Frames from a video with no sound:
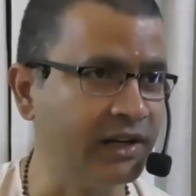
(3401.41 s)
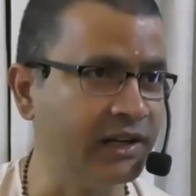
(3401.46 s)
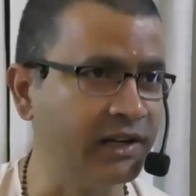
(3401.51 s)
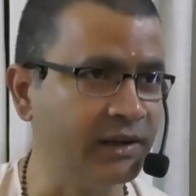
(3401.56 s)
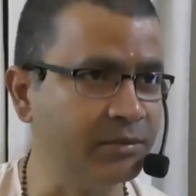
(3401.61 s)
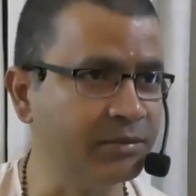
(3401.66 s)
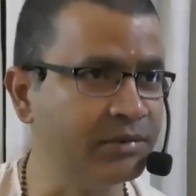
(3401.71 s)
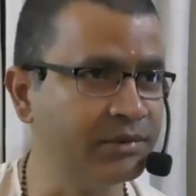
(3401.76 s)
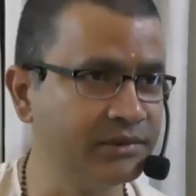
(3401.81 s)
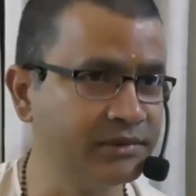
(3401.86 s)

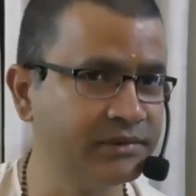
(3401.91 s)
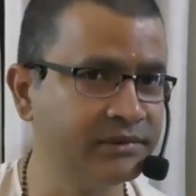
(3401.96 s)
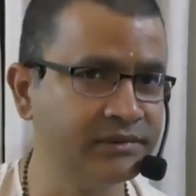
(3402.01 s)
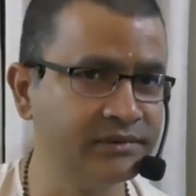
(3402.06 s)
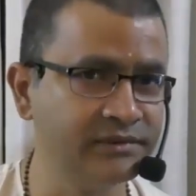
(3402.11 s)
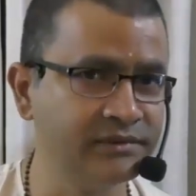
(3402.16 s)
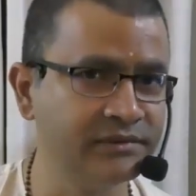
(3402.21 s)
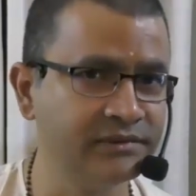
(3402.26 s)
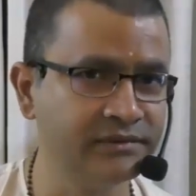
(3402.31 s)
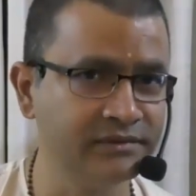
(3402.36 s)

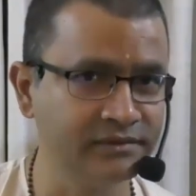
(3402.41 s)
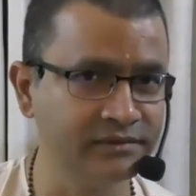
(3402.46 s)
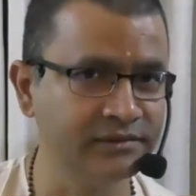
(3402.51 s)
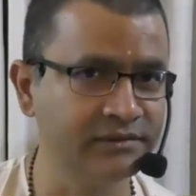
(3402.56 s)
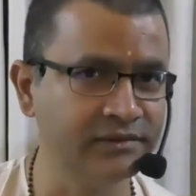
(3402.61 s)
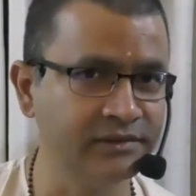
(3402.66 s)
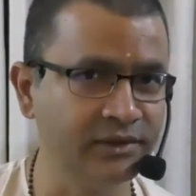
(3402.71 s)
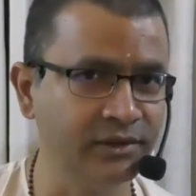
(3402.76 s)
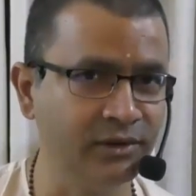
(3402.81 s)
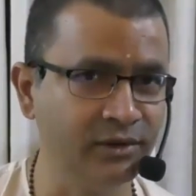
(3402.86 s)

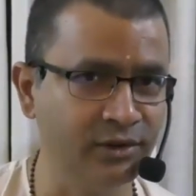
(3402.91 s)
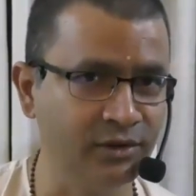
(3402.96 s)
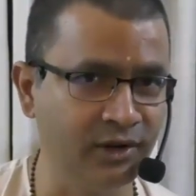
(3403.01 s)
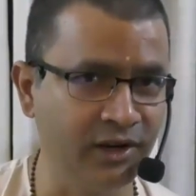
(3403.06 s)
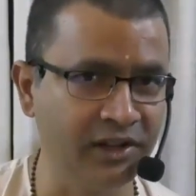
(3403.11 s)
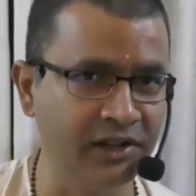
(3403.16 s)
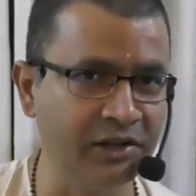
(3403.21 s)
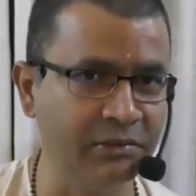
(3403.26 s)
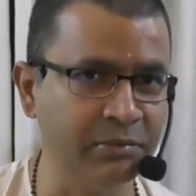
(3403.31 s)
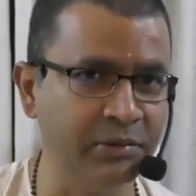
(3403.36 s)
keep
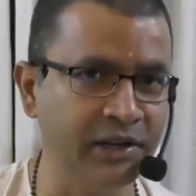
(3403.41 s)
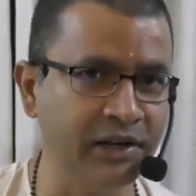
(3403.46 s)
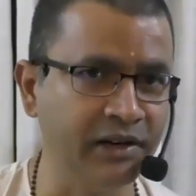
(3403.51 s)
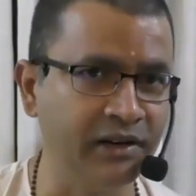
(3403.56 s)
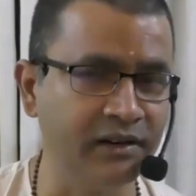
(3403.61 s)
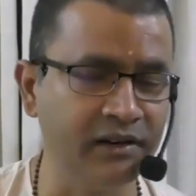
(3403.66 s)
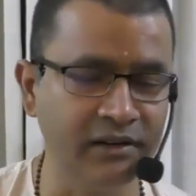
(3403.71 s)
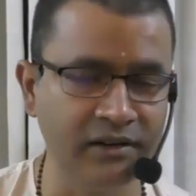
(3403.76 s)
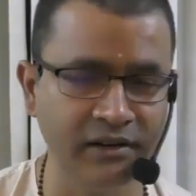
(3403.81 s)
during that period.